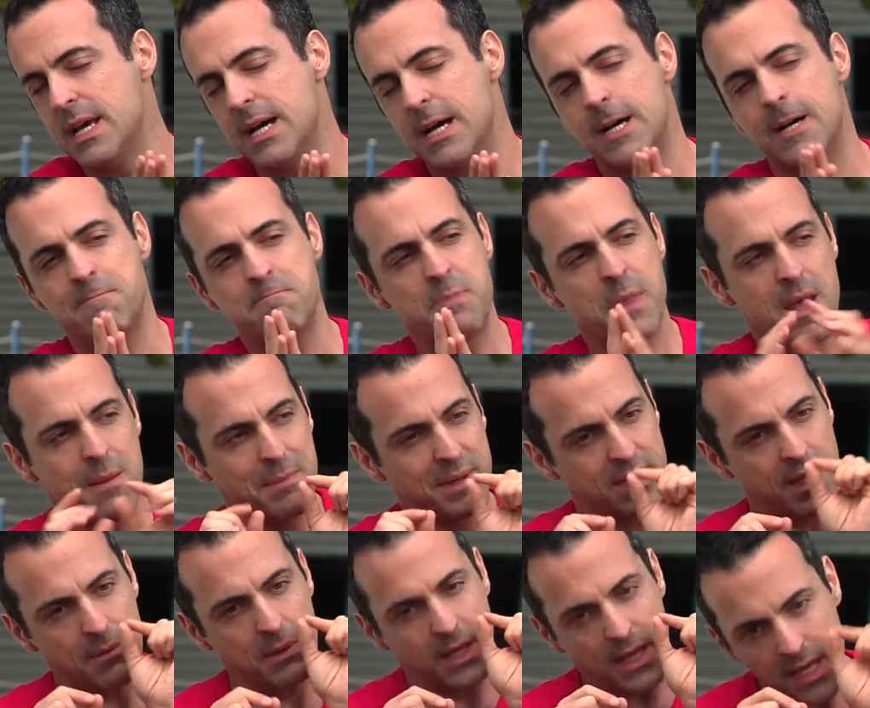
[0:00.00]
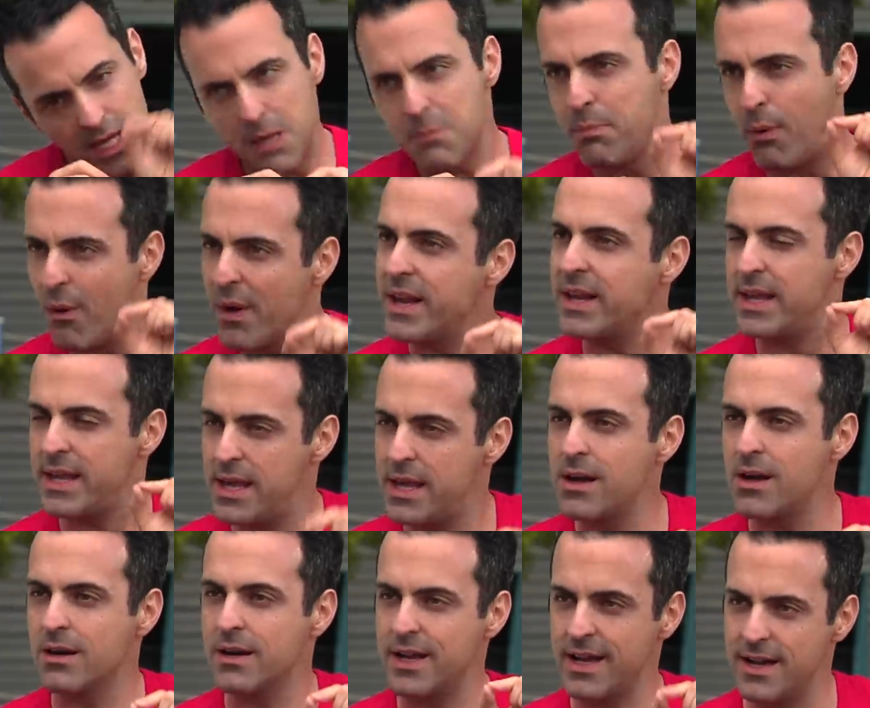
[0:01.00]
Um, but the key point
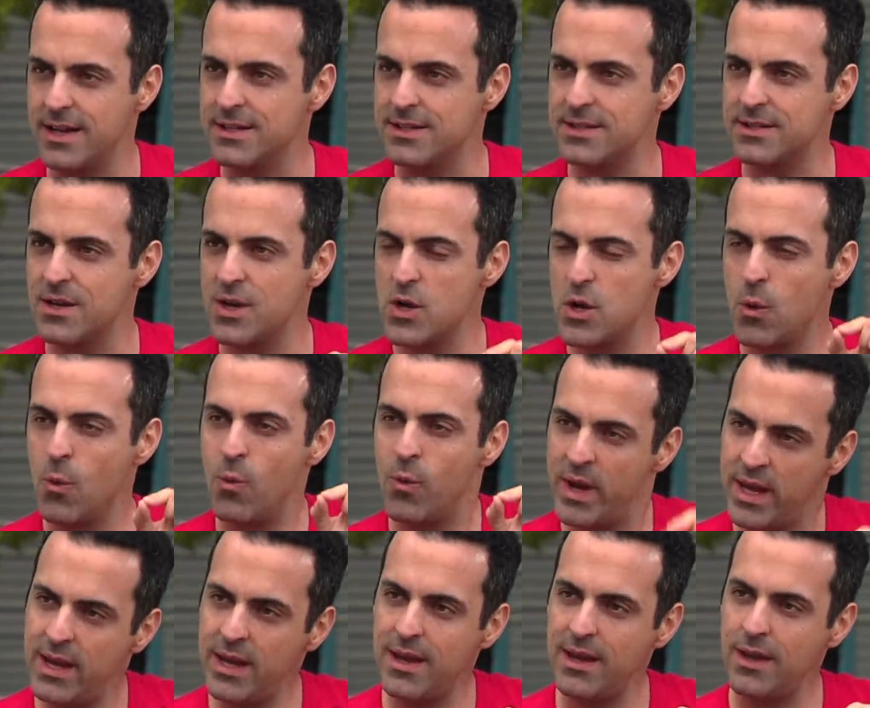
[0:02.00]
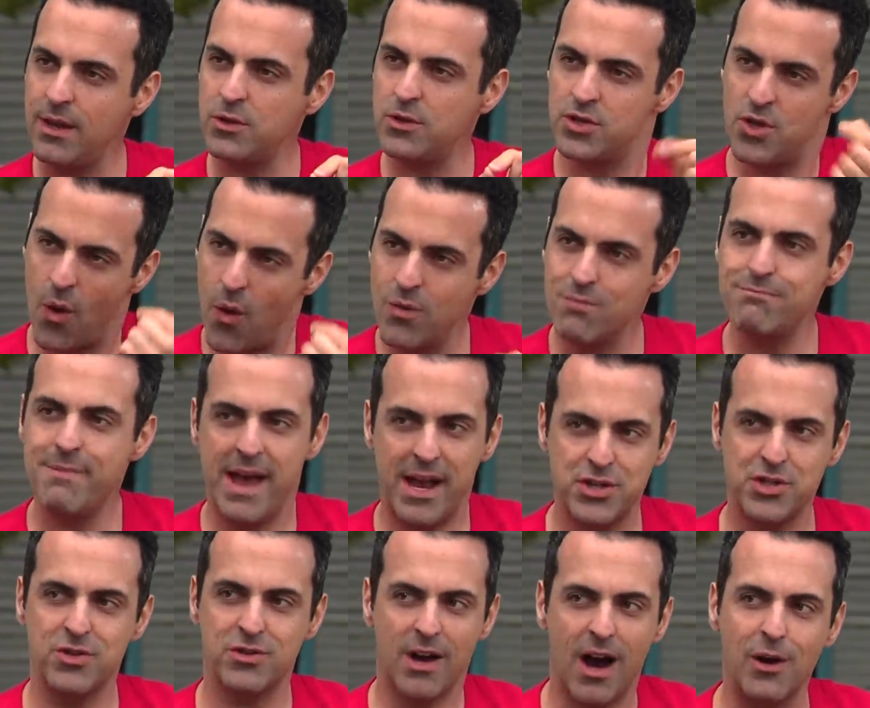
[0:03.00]
here is we don't
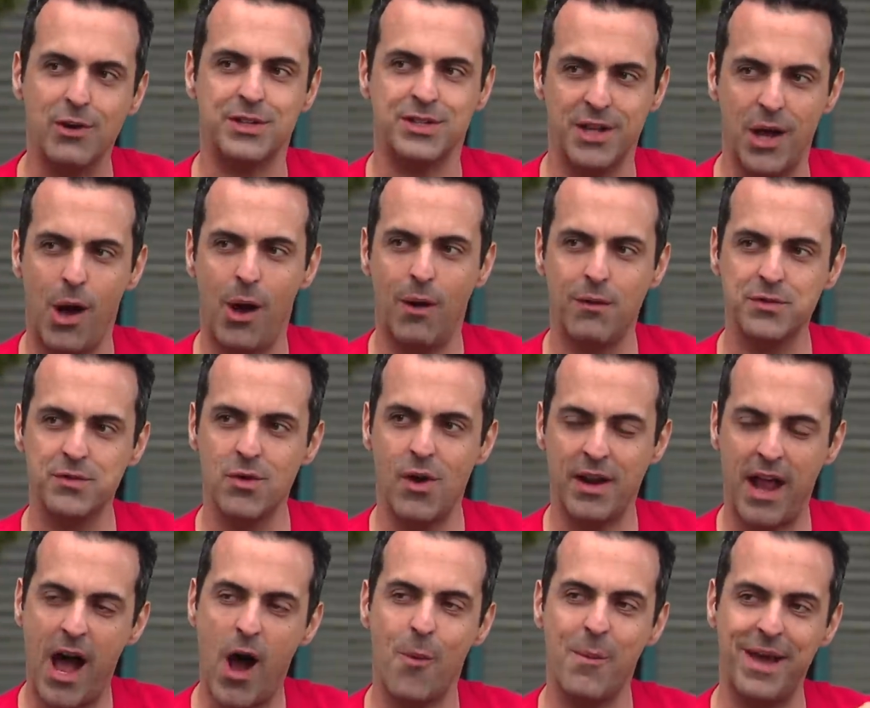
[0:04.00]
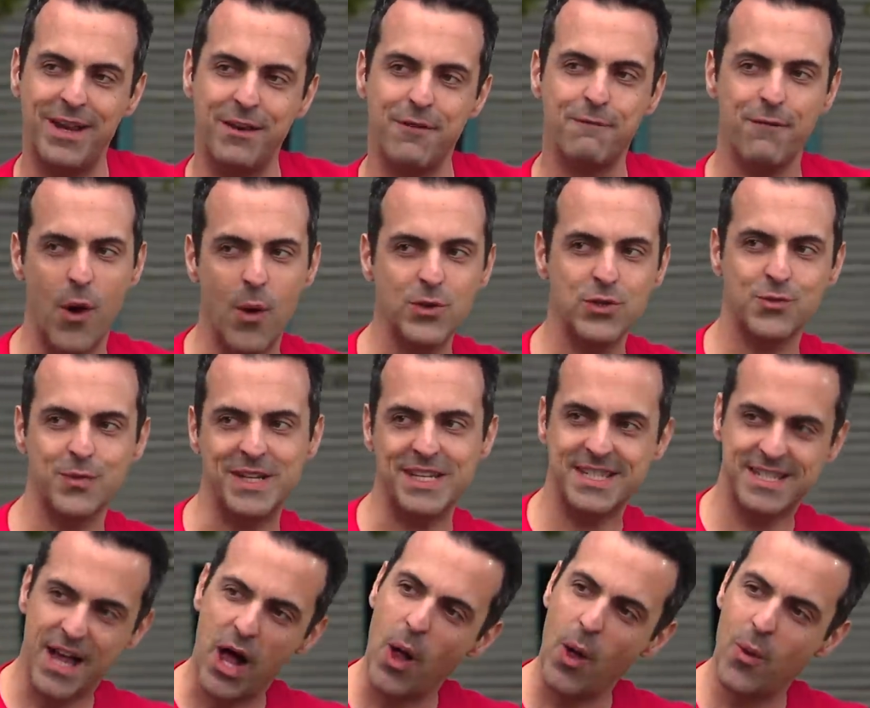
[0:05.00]
measure ourselves on how many phones we
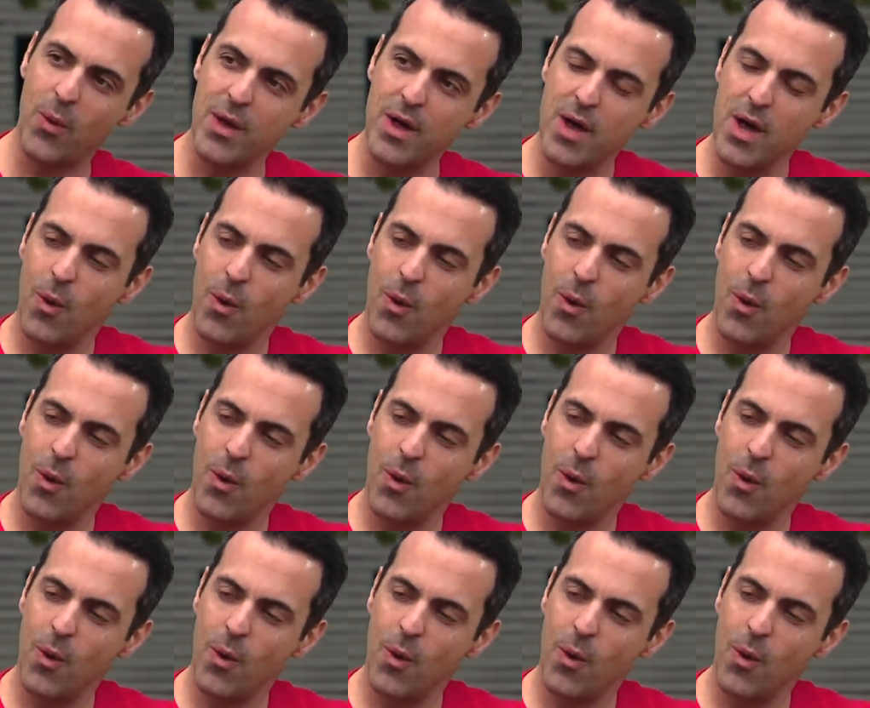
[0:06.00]
sell.